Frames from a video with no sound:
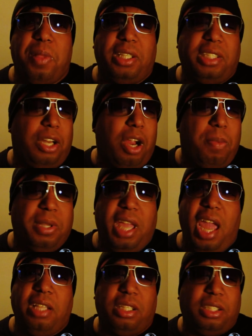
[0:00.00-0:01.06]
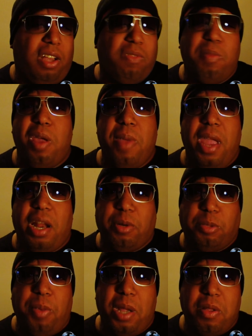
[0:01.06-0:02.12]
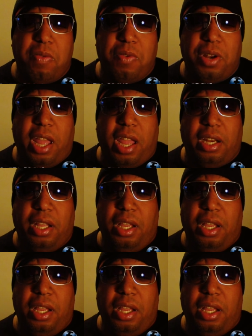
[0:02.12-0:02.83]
Like I said, Herman Cain's a self-made man. I respect him for that.